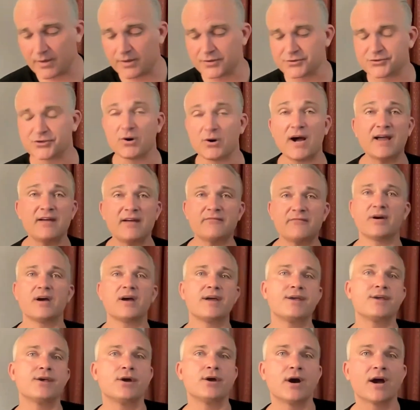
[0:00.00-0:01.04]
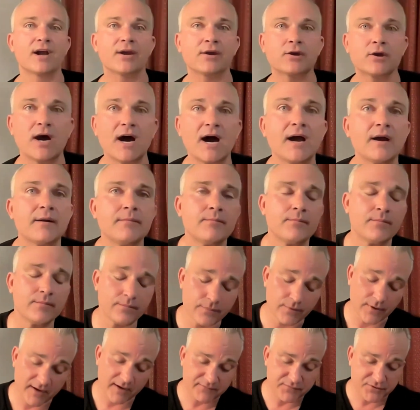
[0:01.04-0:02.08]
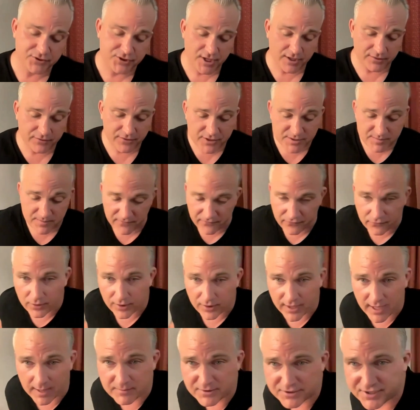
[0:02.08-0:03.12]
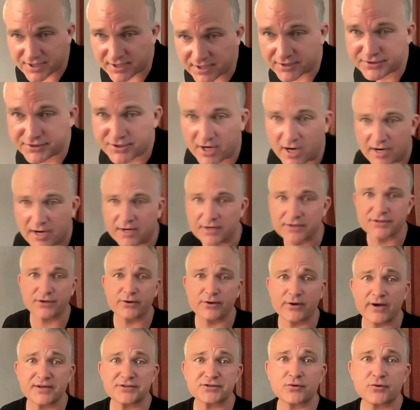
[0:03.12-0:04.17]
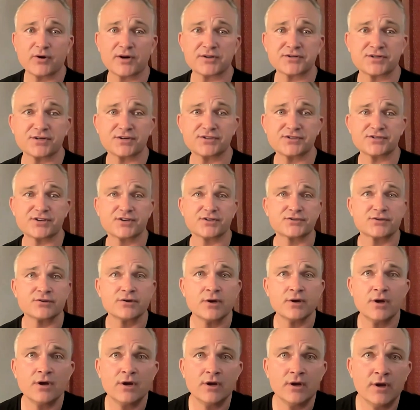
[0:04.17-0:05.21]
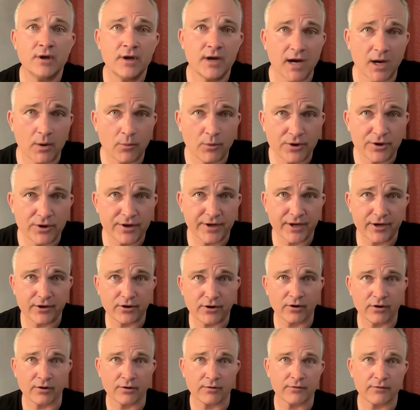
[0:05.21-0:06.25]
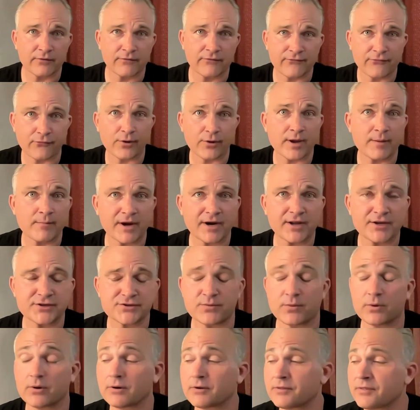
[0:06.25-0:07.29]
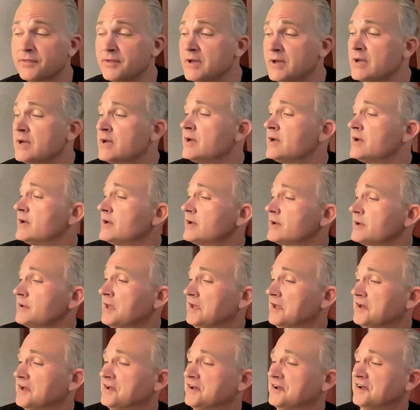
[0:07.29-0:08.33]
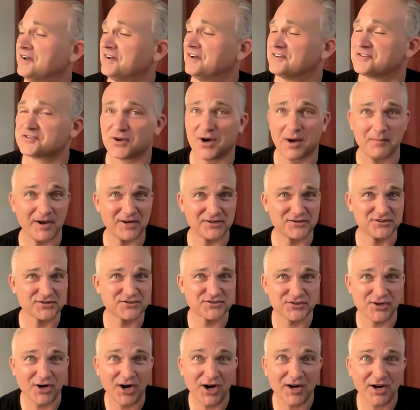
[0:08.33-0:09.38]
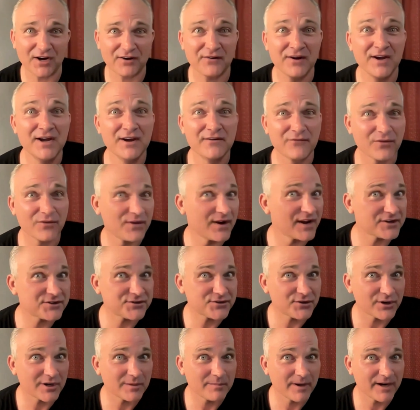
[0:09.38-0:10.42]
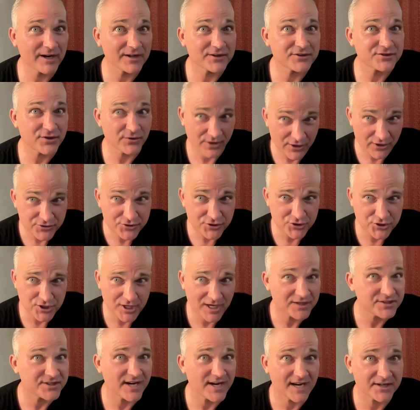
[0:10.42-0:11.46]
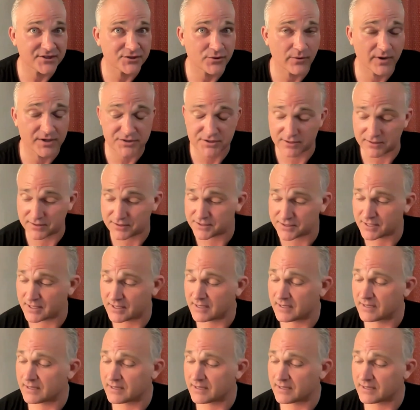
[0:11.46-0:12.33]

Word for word: so I, you know, I, I, I've shared this before, and I'm just going to talk until you ask questions because I want you to get your free money's worth. So I'm going to just talk for the next thirty minutes. So here's your chance to ask questions.